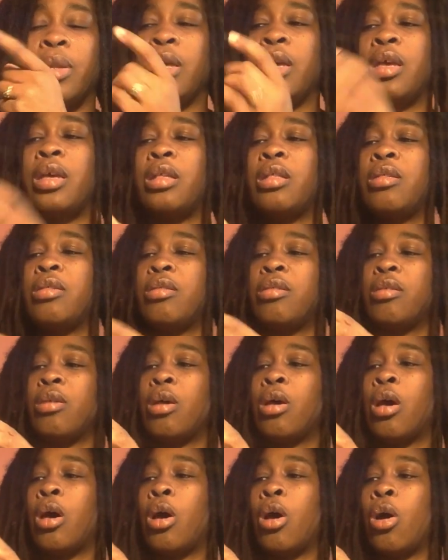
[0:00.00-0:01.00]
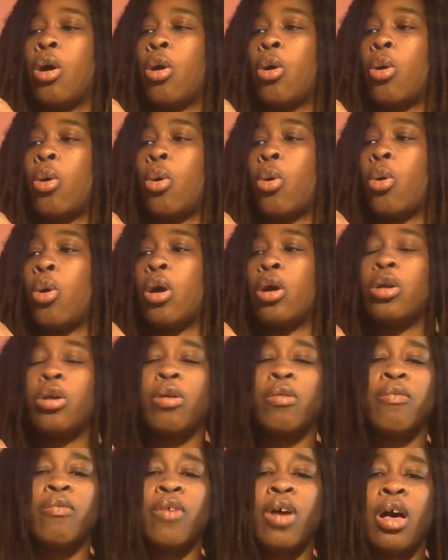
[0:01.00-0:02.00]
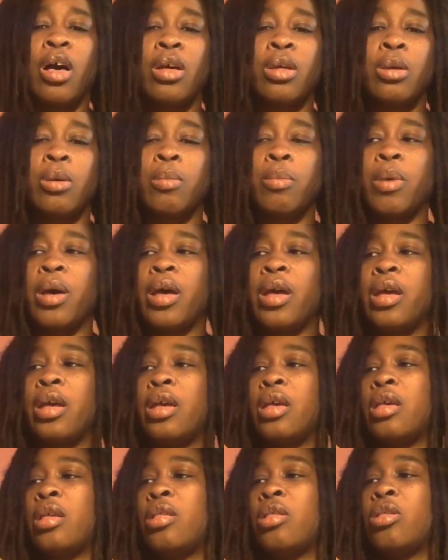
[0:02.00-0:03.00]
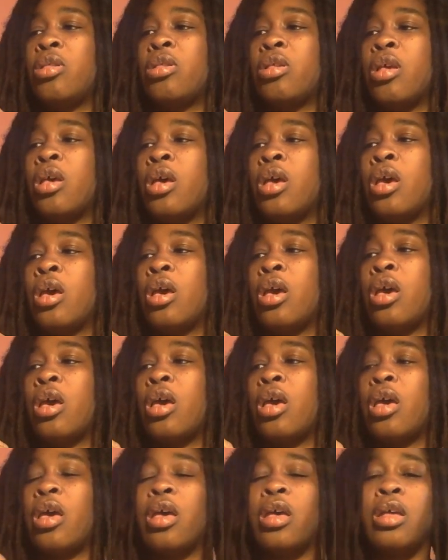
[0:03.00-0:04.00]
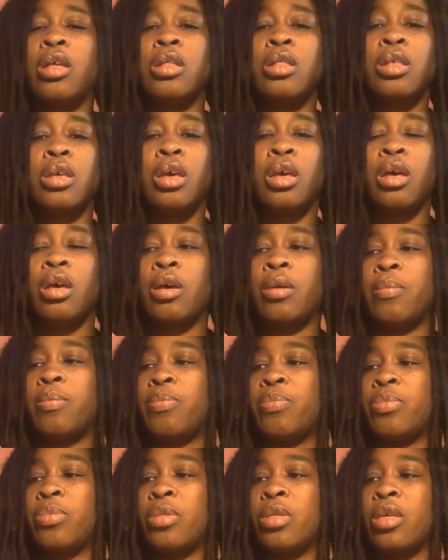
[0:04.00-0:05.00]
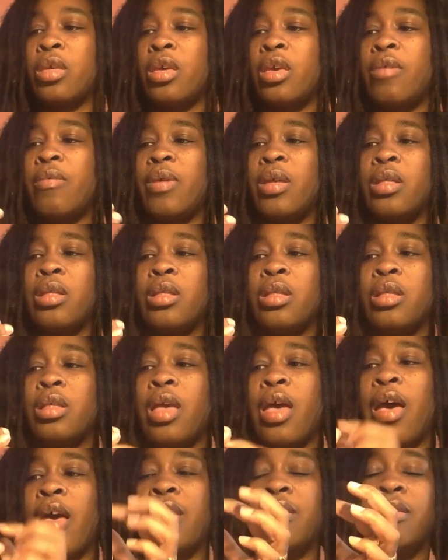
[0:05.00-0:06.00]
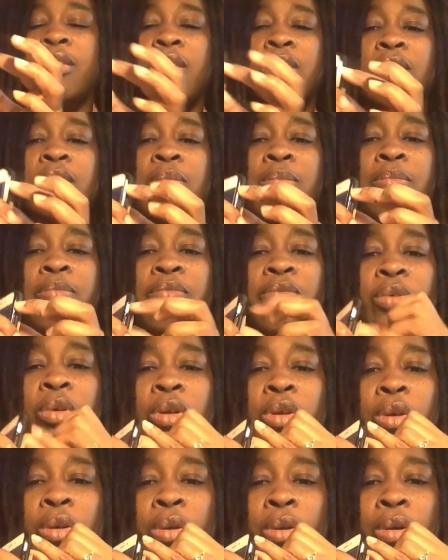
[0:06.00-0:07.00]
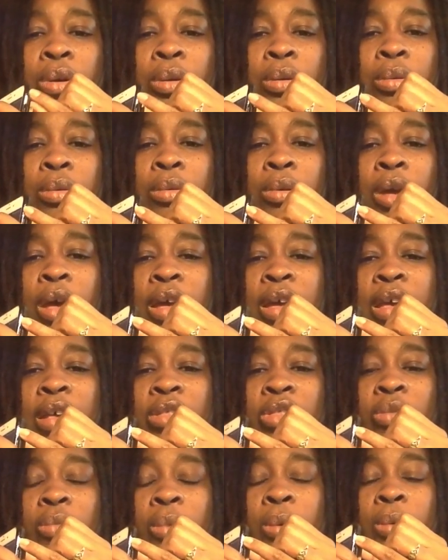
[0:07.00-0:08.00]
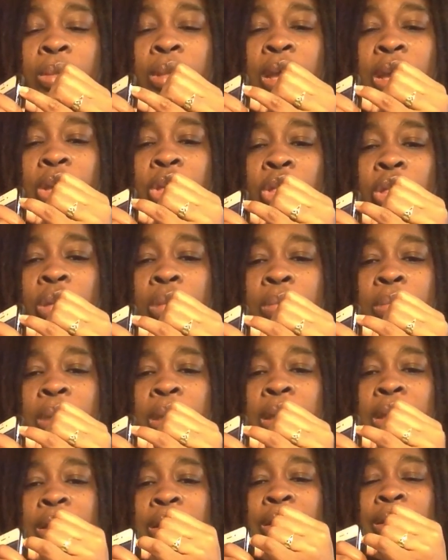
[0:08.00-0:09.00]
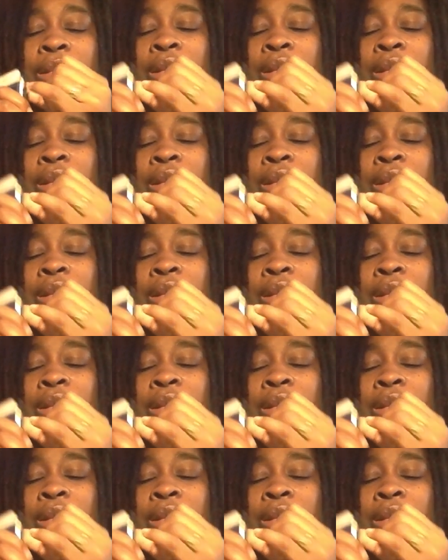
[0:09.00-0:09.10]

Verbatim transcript: lens or your volume buttons and um, even has this for your I guess the rotation button